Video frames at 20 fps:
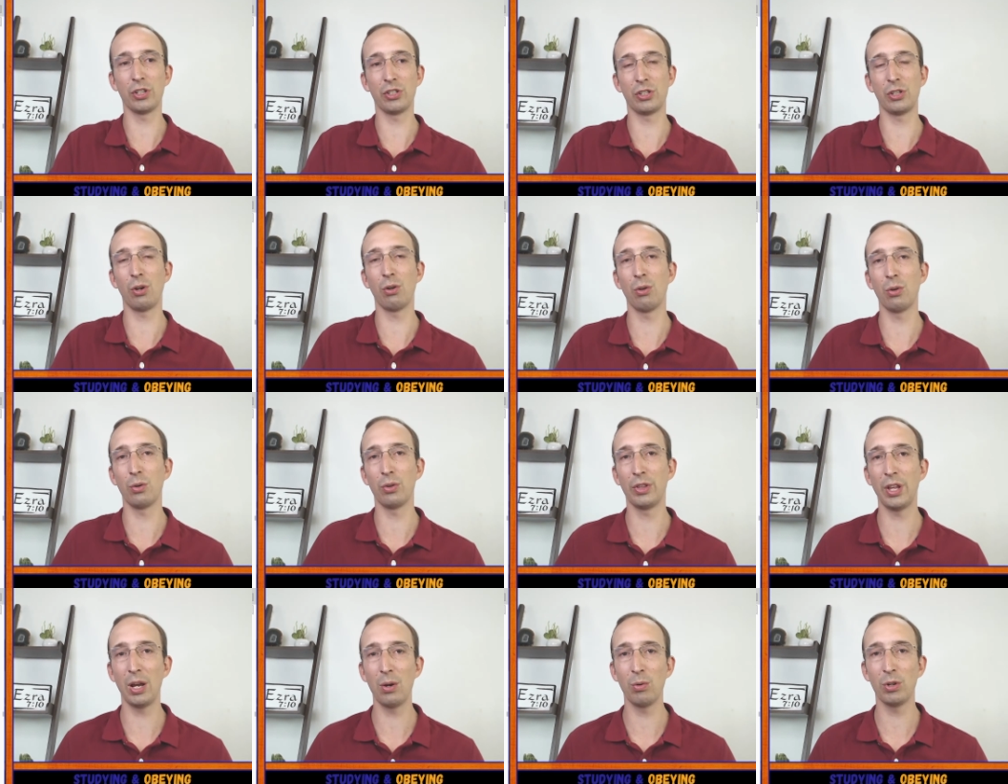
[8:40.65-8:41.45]
So
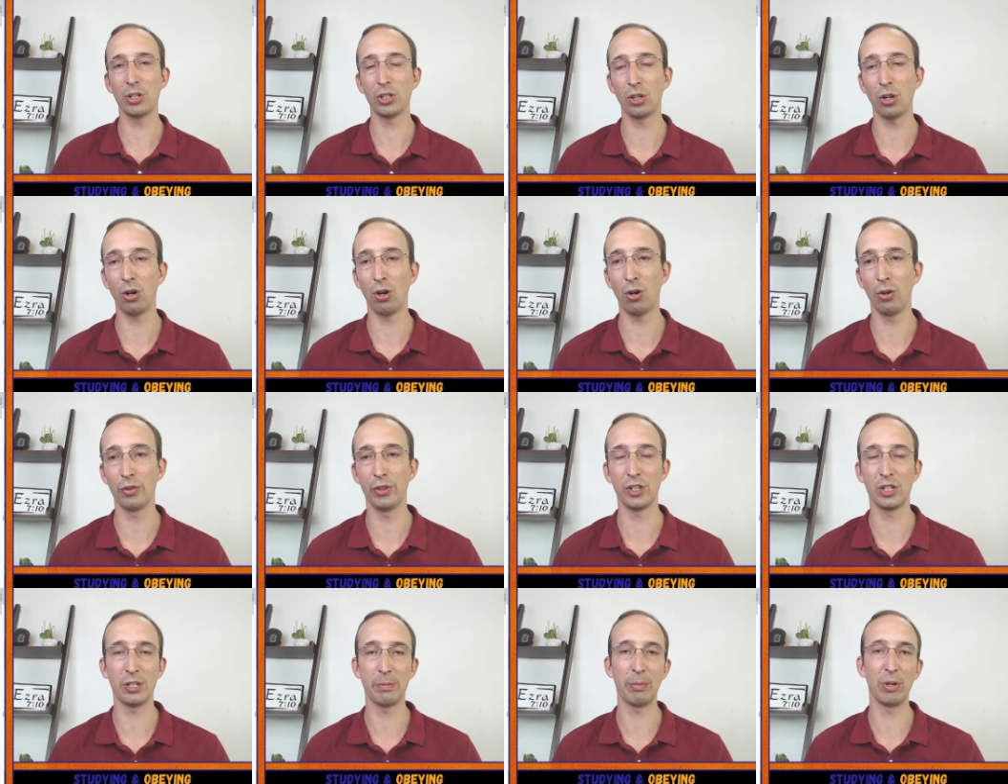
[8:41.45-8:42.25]
they would call
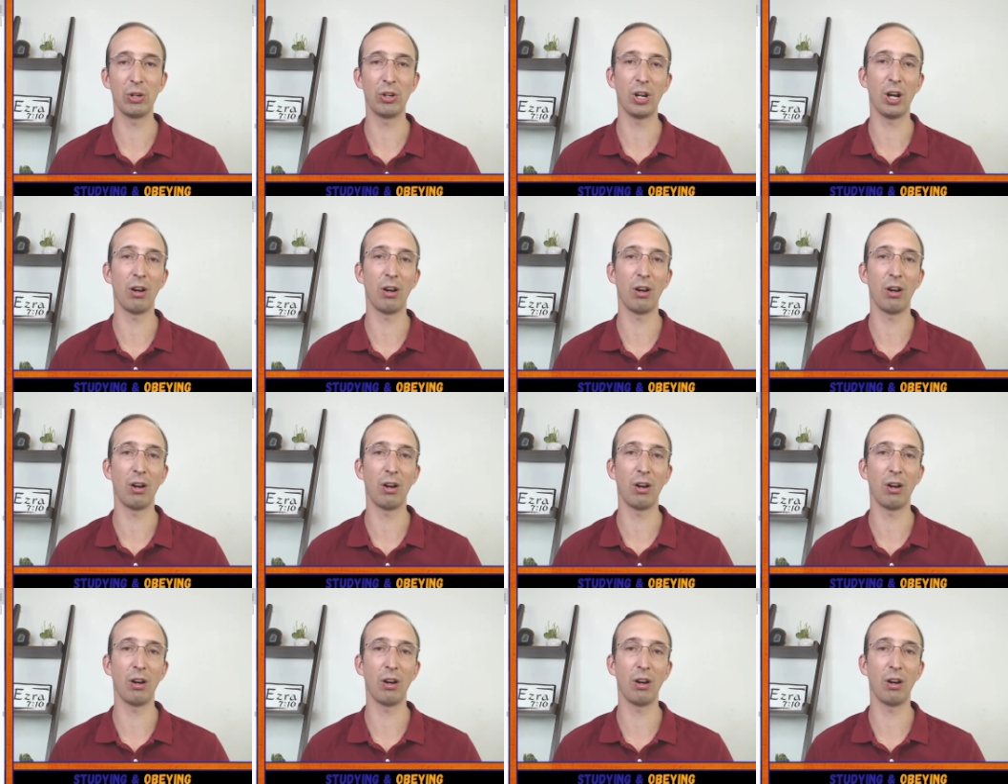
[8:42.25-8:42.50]
the spirit